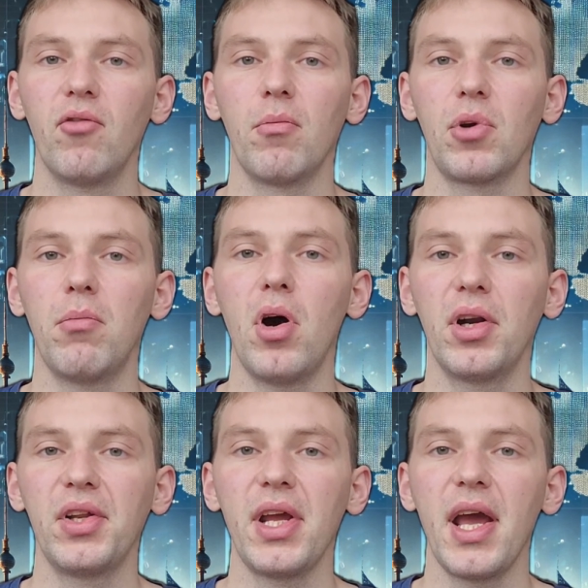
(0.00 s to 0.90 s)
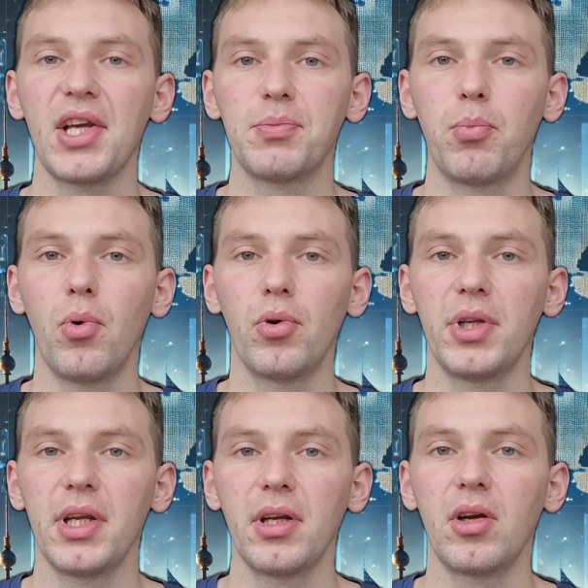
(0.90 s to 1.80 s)
from commodity
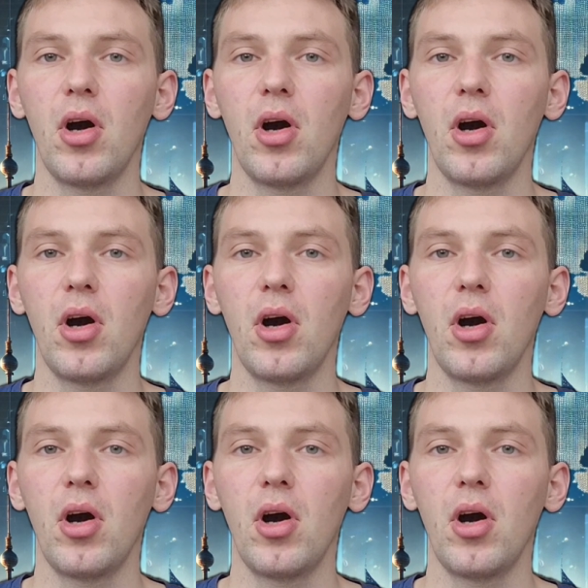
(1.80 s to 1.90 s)
exporting